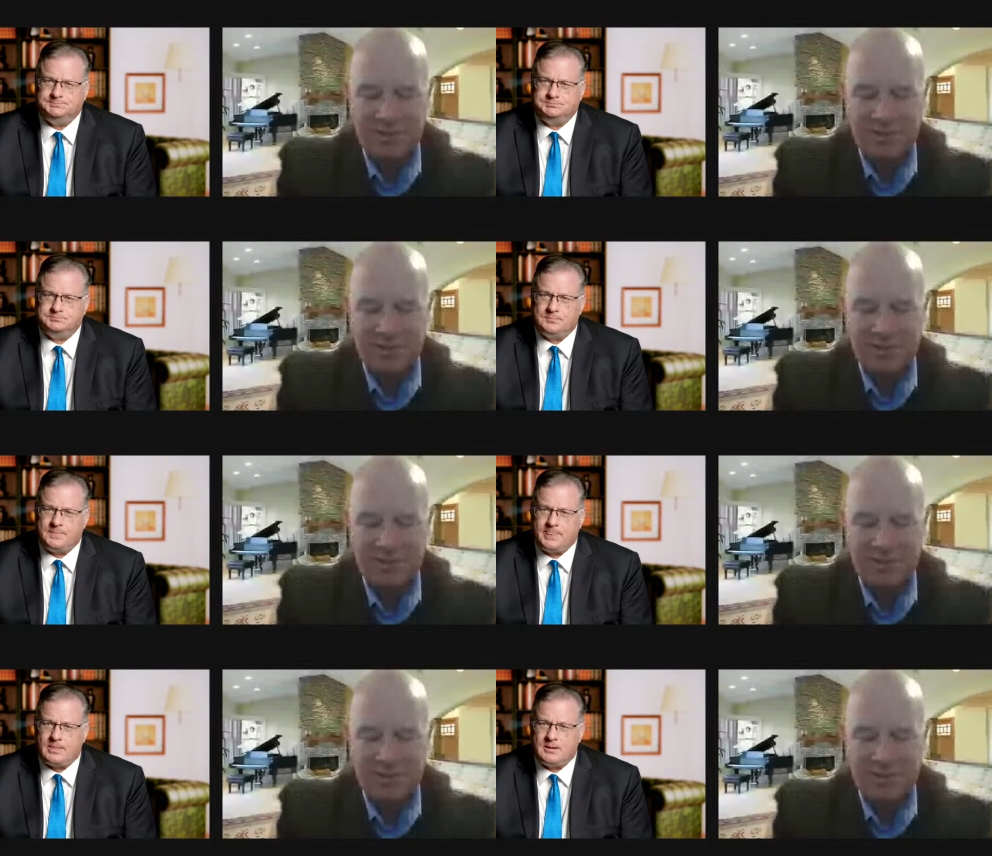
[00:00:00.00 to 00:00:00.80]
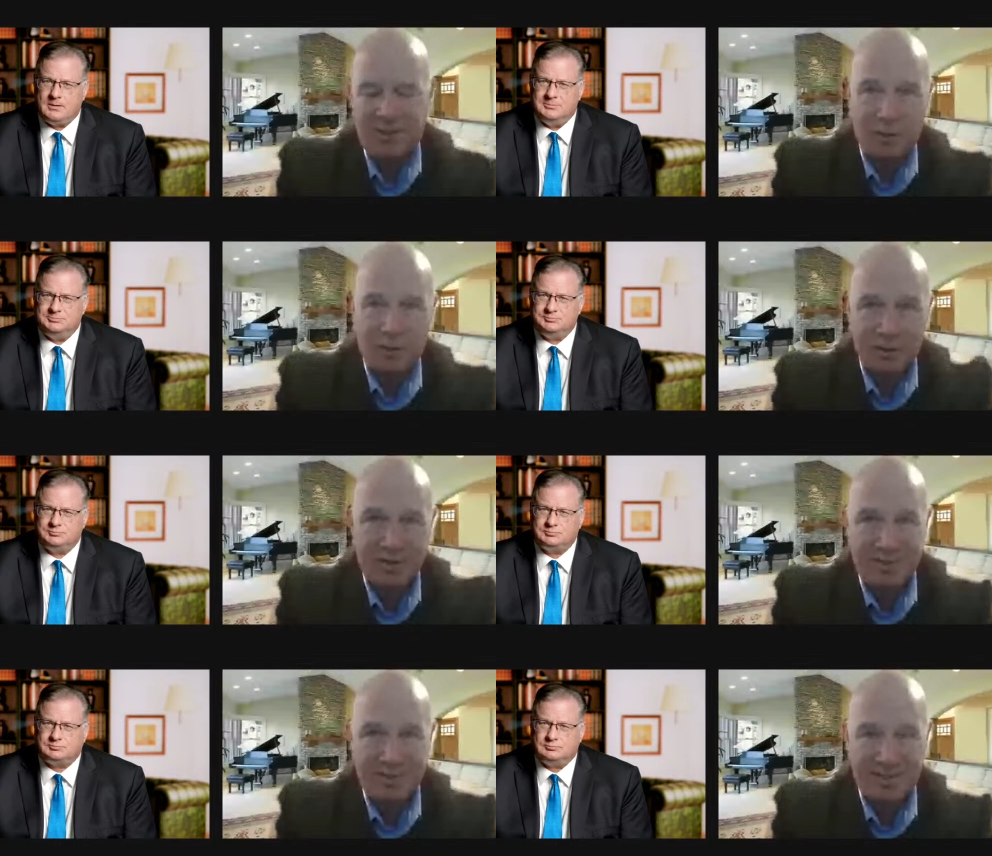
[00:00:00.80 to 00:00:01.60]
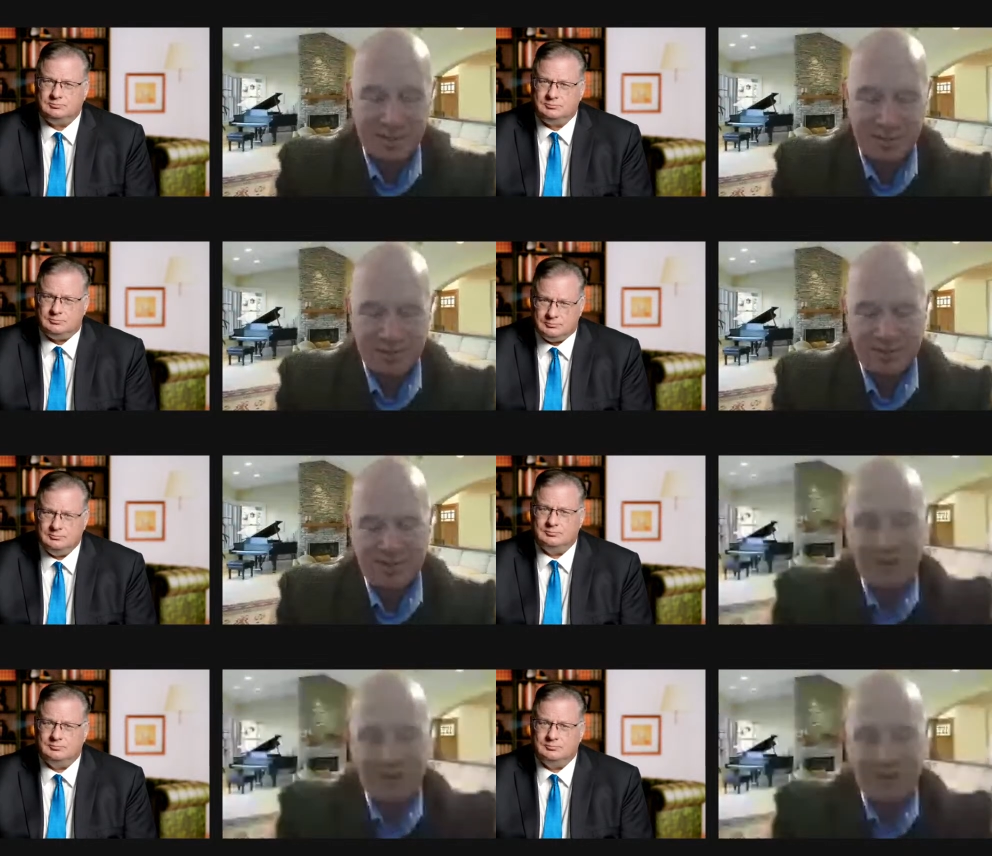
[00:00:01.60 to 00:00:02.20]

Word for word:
Speaker 1: a couple careers, I guess you would say.